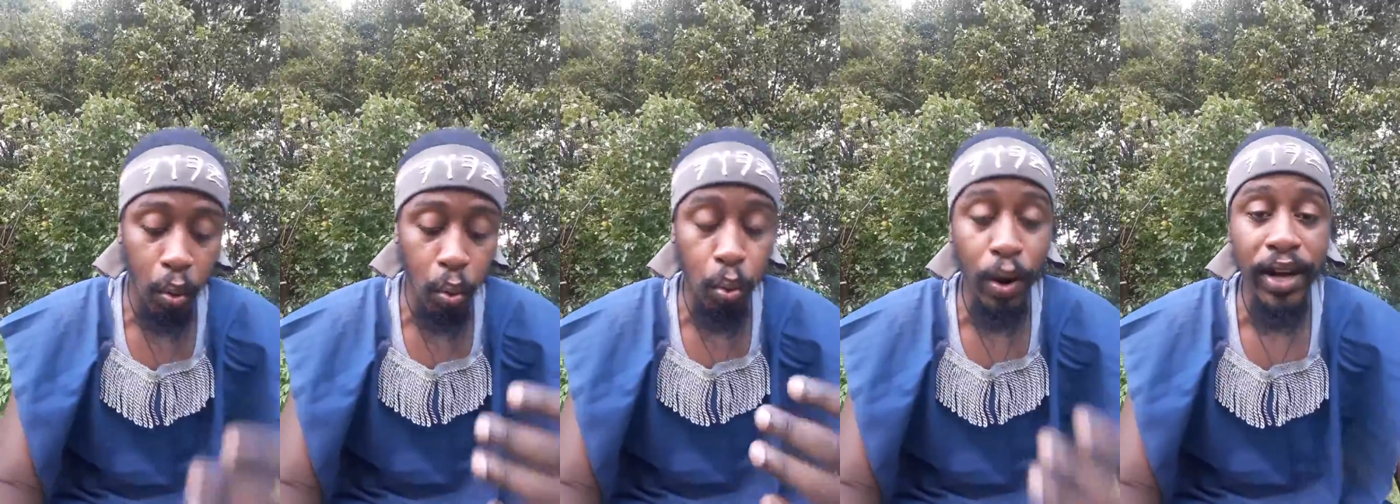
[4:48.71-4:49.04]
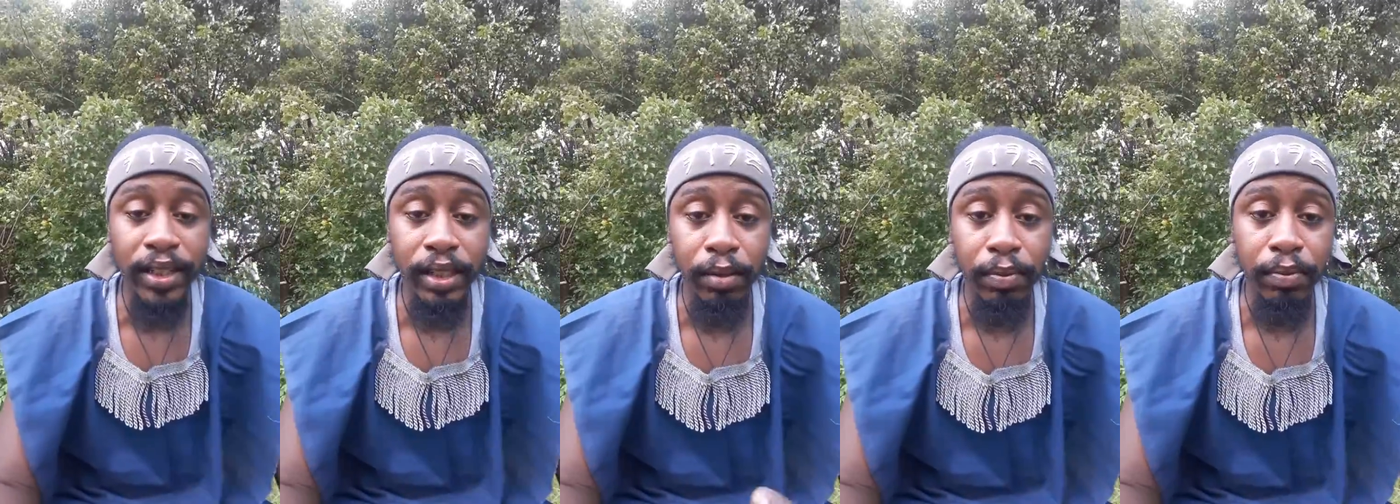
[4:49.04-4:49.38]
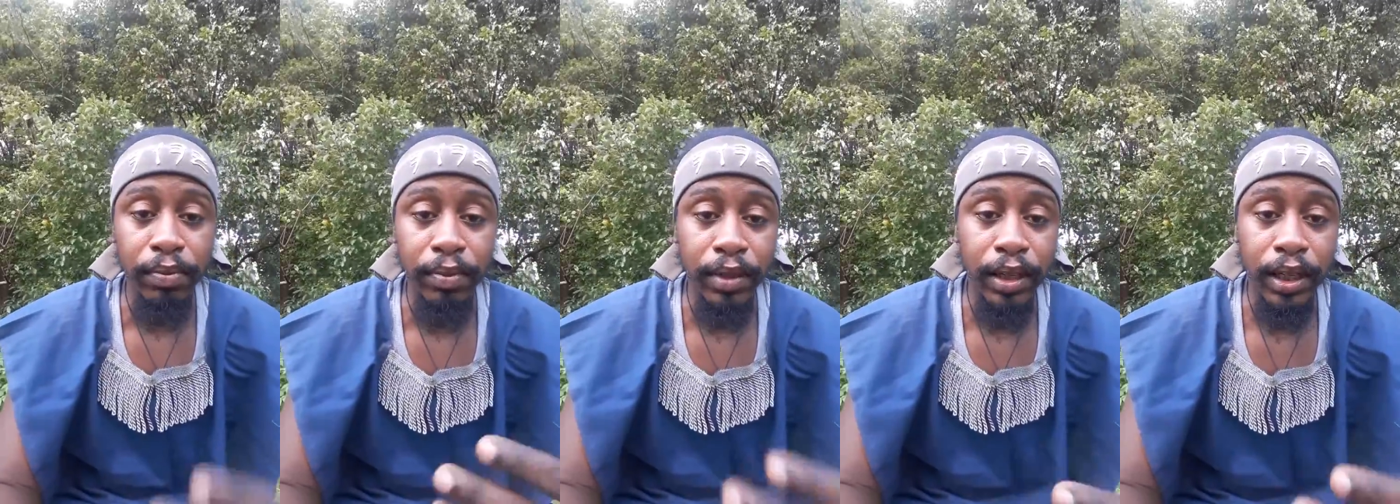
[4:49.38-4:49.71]
Wisdom,
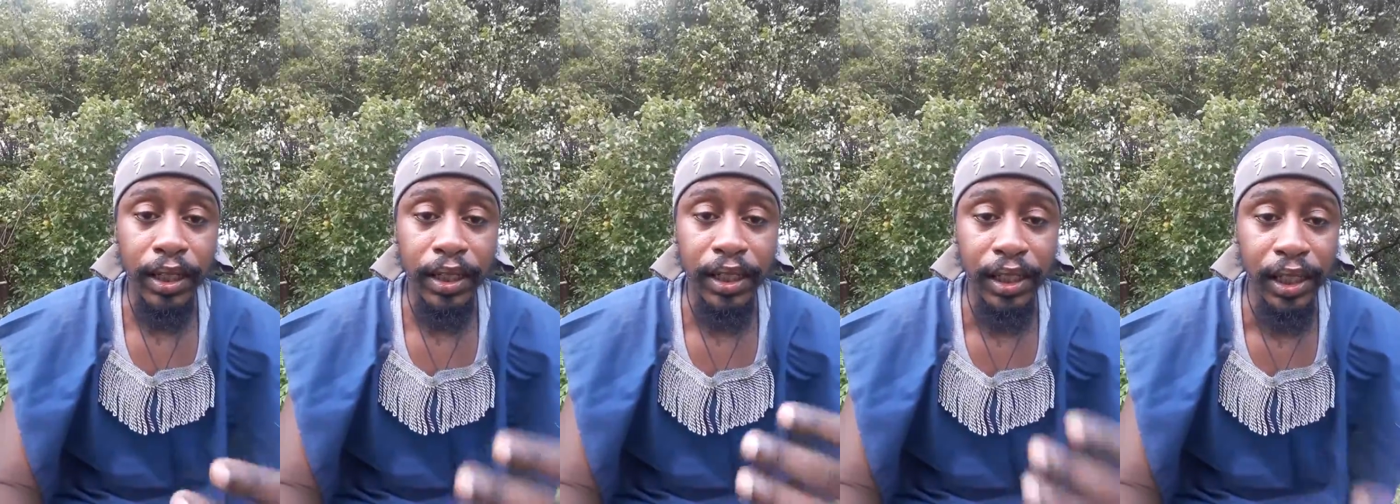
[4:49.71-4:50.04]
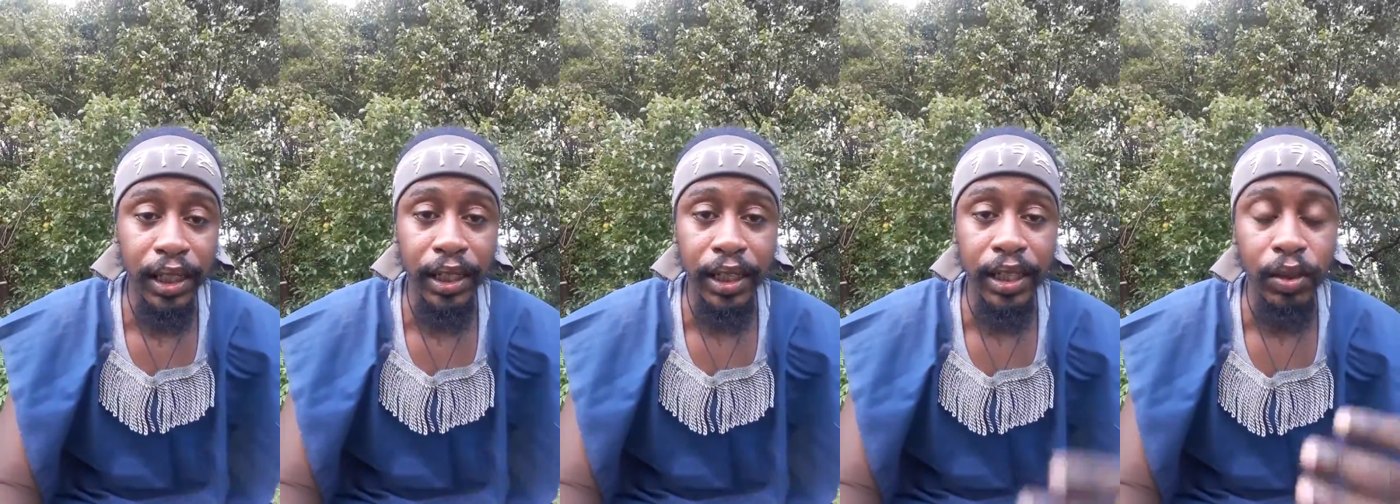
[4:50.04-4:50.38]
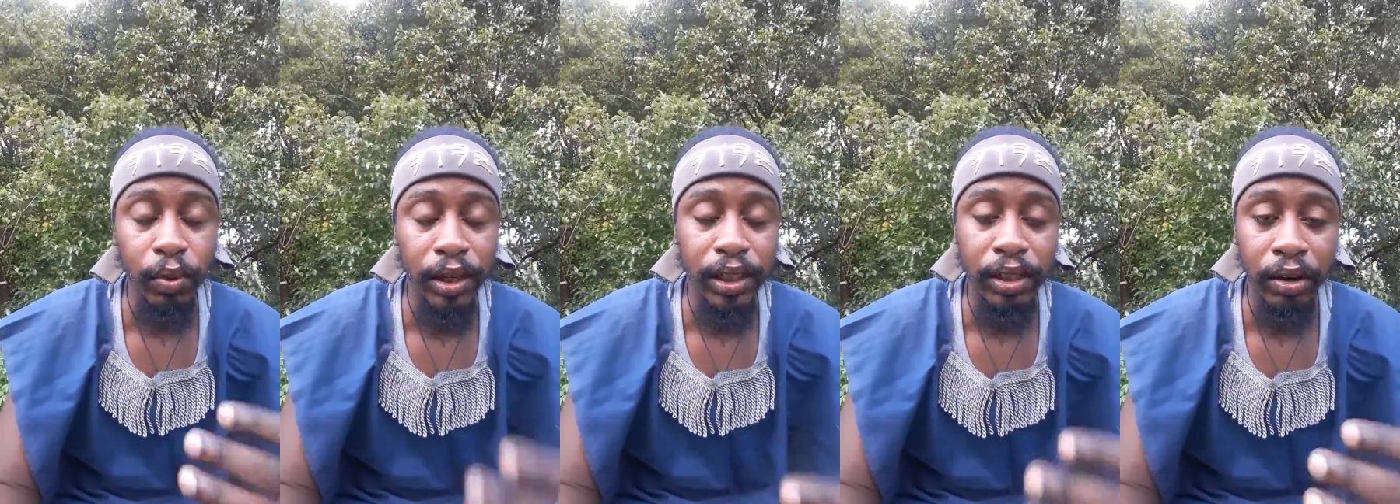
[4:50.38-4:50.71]
this is
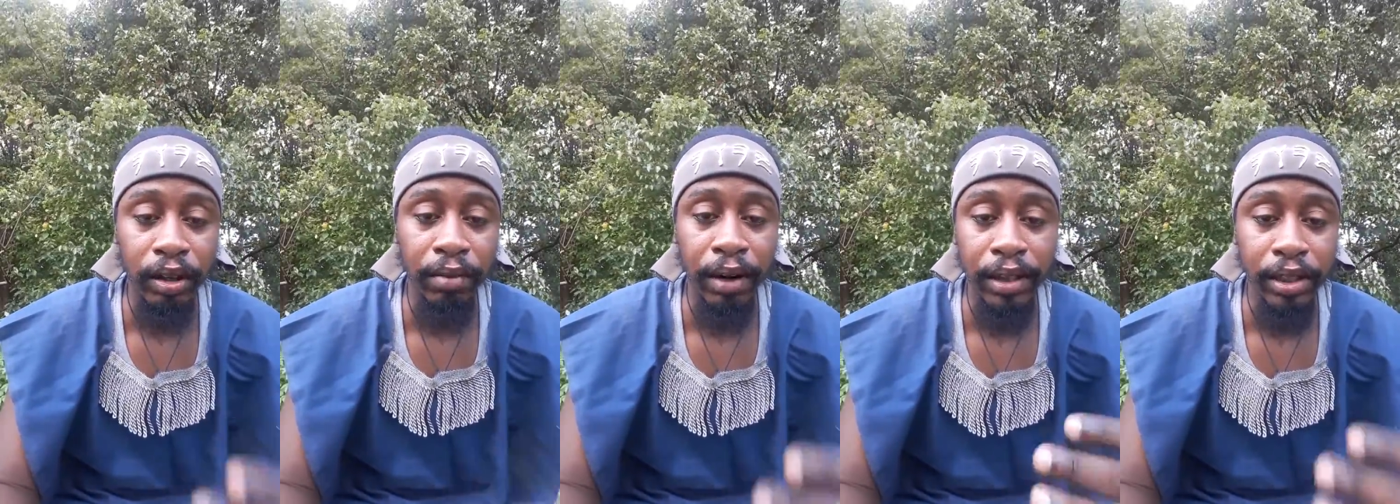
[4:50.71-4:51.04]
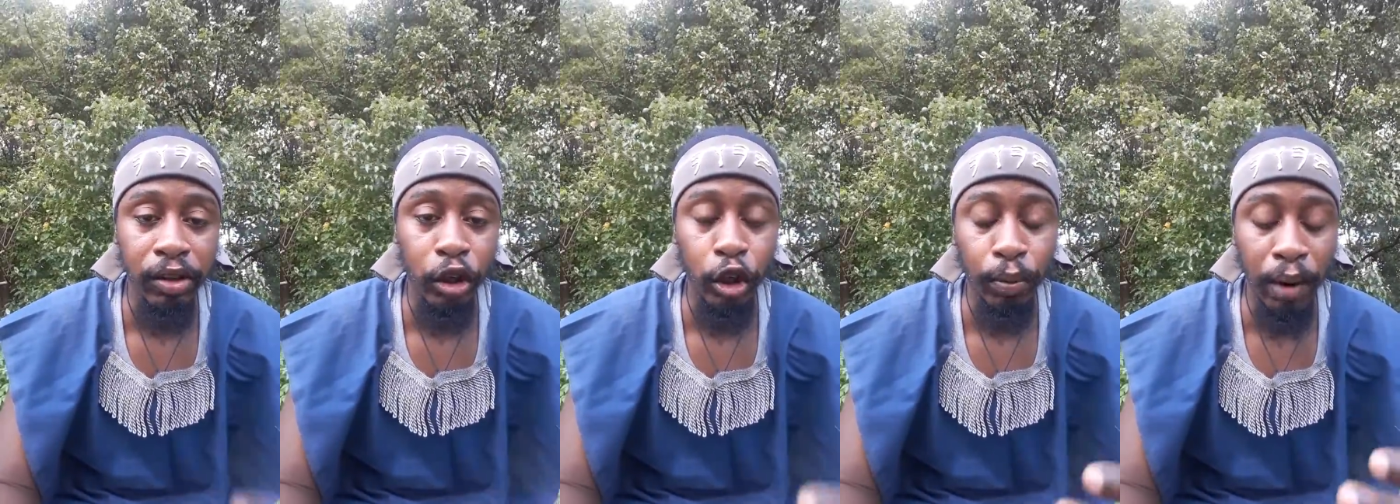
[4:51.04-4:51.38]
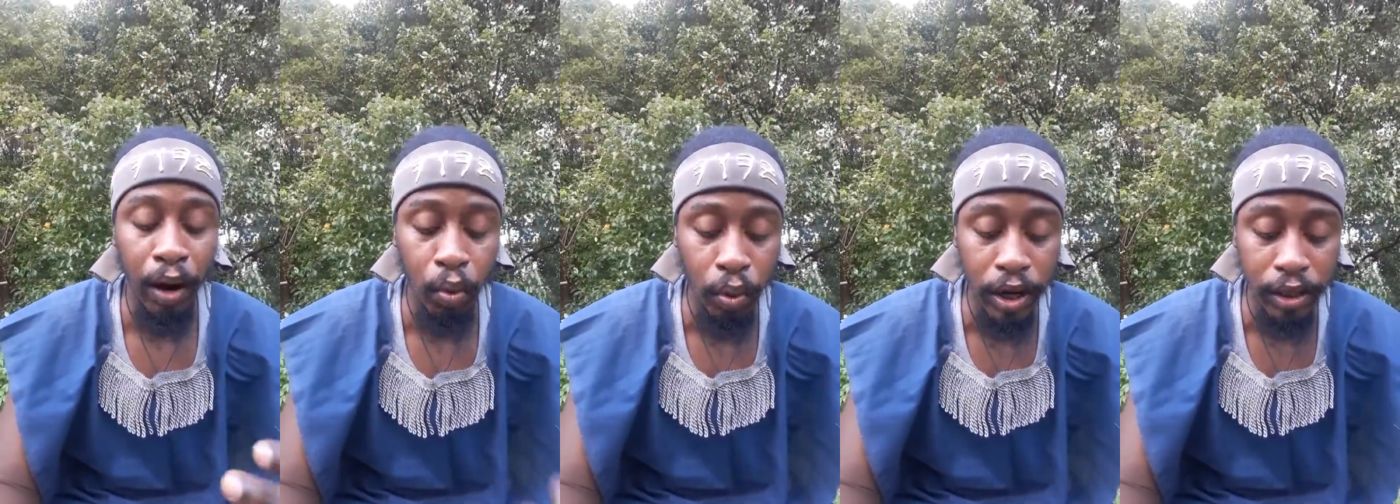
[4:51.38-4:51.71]
what it's talking about. It's talking
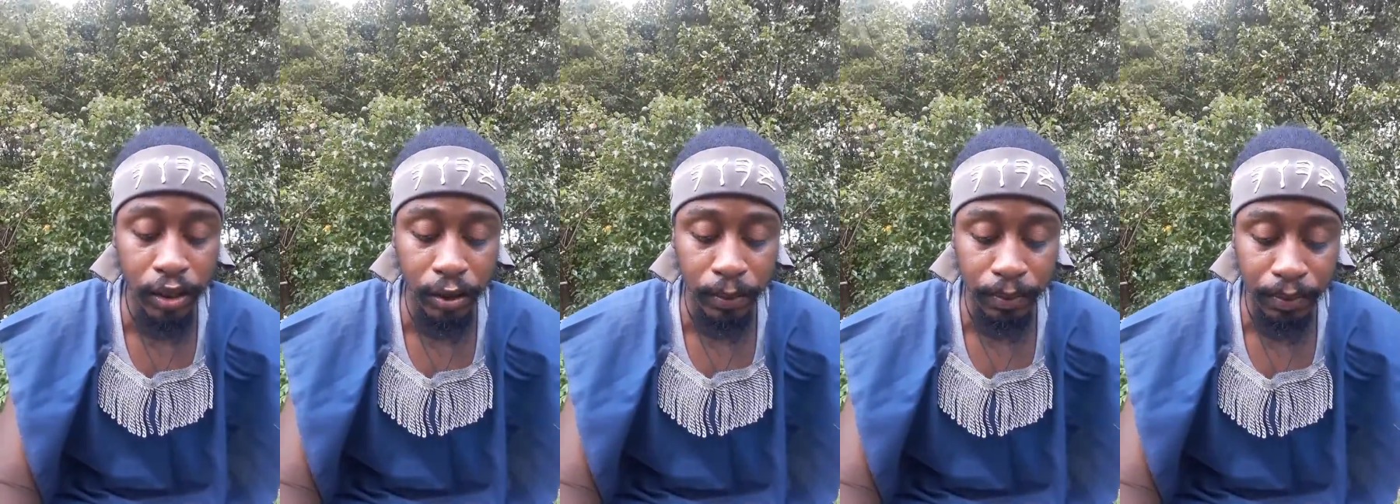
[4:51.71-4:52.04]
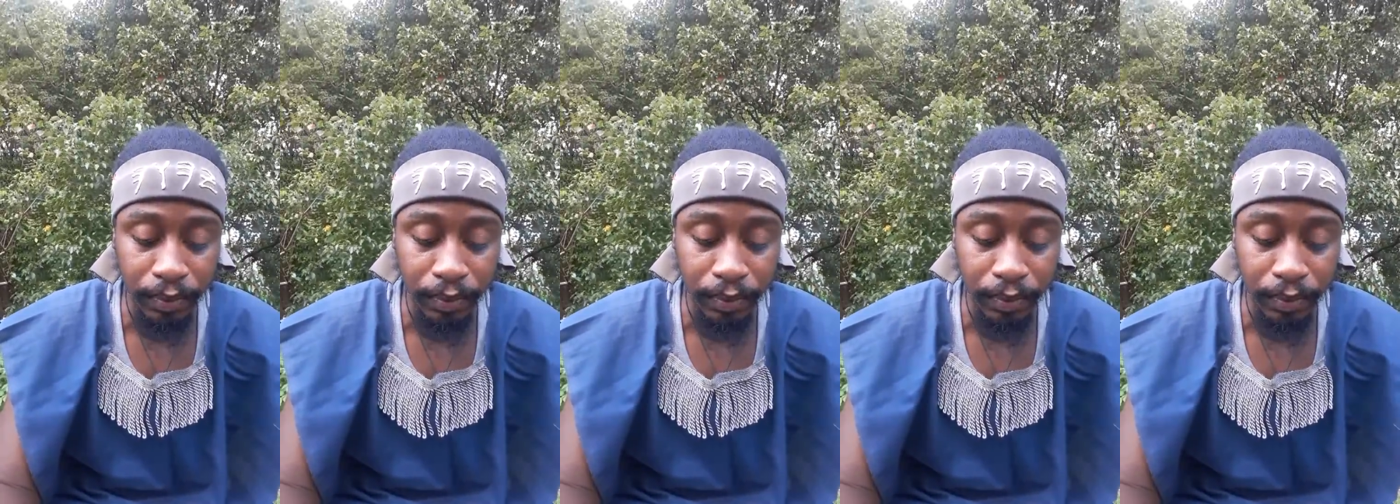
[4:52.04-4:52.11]
about wisdom.